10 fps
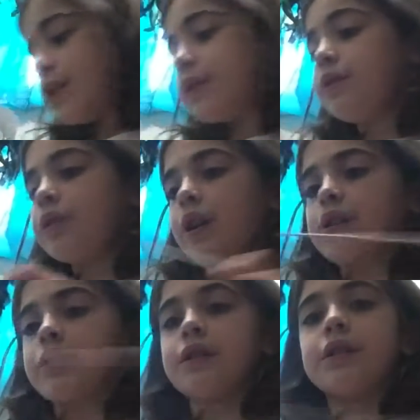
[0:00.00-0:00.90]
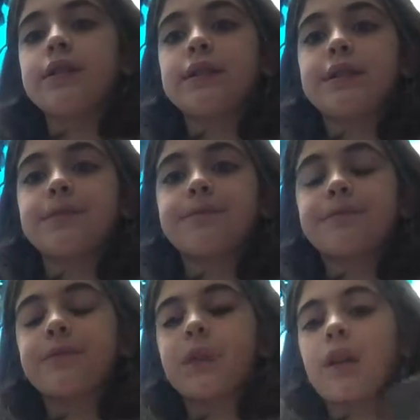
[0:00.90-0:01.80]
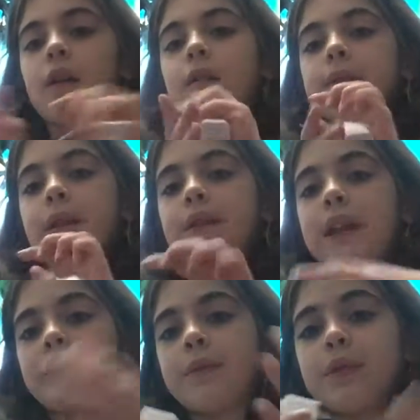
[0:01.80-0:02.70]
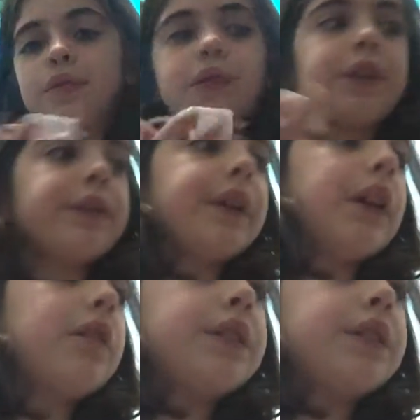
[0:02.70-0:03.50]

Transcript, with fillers: two chargers. Um, I only have one over here right now